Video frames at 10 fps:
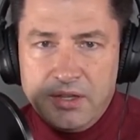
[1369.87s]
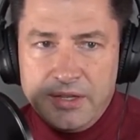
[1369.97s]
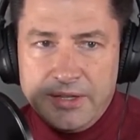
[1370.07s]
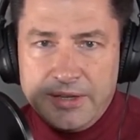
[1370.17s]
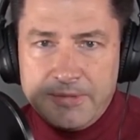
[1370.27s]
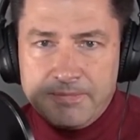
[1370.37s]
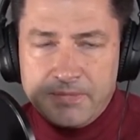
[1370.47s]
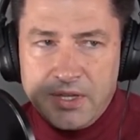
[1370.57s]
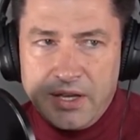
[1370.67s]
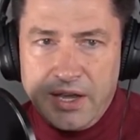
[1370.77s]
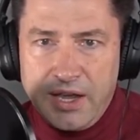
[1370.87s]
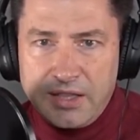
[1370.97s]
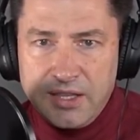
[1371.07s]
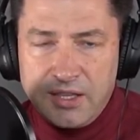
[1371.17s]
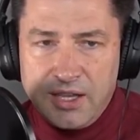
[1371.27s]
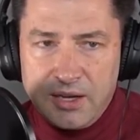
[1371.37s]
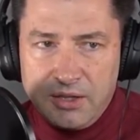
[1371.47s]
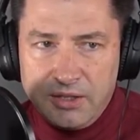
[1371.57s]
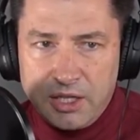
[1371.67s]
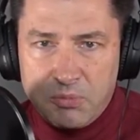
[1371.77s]
I think you get a
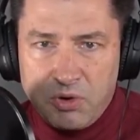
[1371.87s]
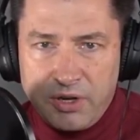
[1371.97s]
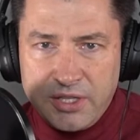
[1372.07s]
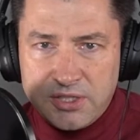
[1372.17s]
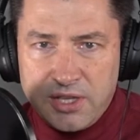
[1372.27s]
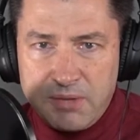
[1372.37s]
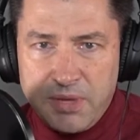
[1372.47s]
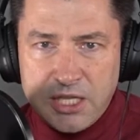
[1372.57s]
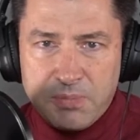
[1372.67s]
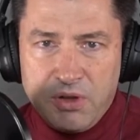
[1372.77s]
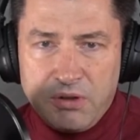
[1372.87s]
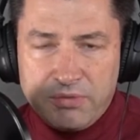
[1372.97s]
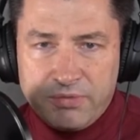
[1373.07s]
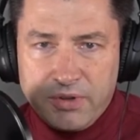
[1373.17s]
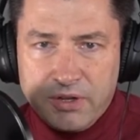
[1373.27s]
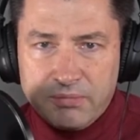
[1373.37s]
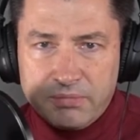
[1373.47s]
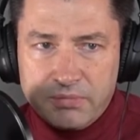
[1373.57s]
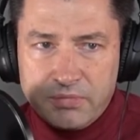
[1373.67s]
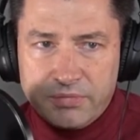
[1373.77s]
little more inside baseball from
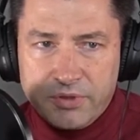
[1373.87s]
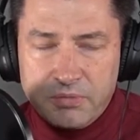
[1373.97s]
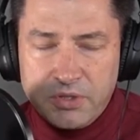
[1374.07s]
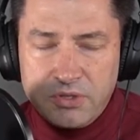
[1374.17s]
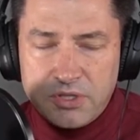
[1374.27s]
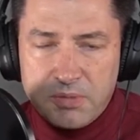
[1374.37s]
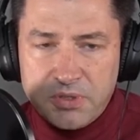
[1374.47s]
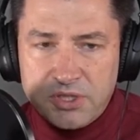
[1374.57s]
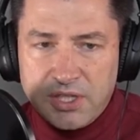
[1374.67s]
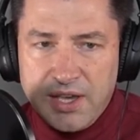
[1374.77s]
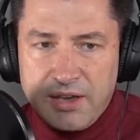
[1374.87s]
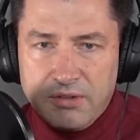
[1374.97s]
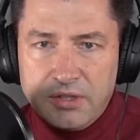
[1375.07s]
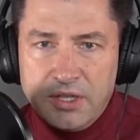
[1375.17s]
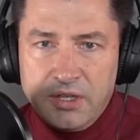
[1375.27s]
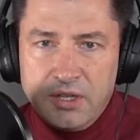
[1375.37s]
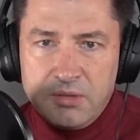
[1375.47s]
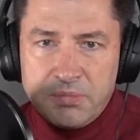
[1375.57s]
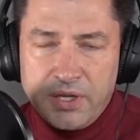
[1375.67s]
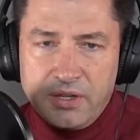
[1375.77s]
news up in Seattle,
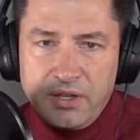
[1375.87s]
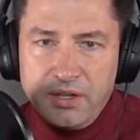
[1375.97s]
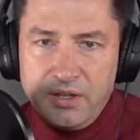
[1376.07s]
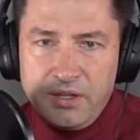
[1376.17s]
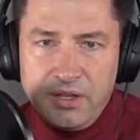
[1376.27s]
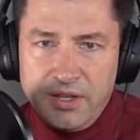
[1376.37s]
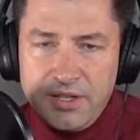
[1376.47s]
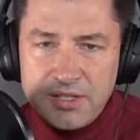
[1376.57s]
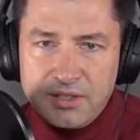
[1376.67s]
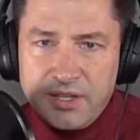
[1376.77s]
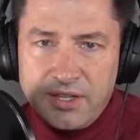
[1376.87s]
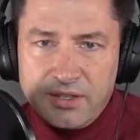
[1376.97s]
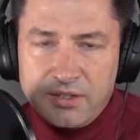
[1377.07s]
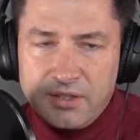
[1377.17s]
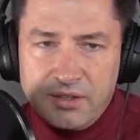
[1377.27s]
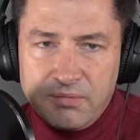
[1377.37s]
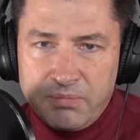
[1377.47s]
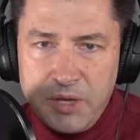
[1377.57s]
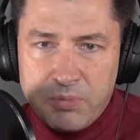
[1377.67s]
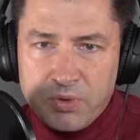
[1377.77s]
but it isn't like
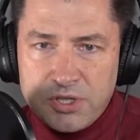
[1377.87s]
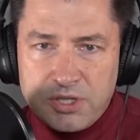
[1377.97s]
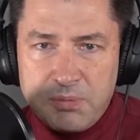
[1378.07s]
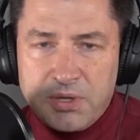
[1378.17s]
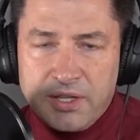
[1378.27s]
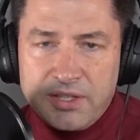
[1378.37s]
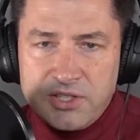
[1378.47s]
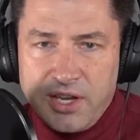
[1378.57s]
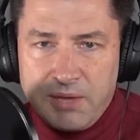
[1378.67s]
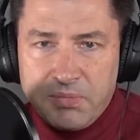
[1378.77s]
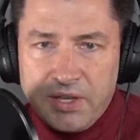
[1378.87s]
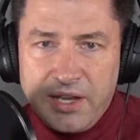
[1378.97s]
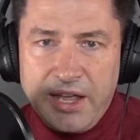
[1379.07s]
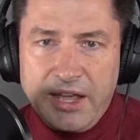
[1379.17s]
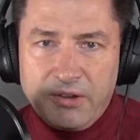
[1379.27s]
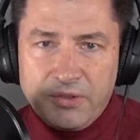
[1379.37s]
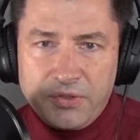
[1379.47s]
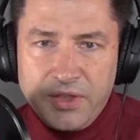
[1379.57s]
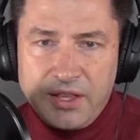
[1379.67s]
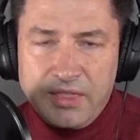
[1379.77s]
people are sleeping on the job. I don't
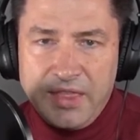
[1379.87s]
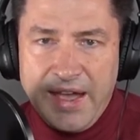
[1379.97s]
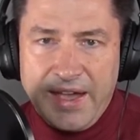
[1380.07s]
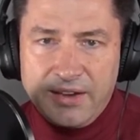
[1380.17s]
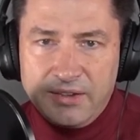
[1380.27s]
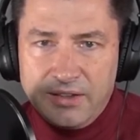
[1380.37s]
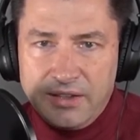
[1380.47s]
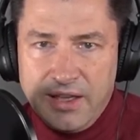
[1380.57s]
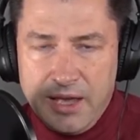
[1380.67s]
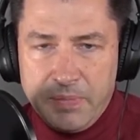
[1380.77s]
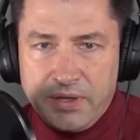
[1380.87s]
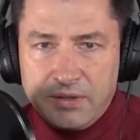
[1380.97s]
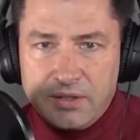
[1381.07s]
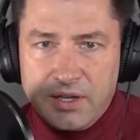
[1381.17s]
think that happened.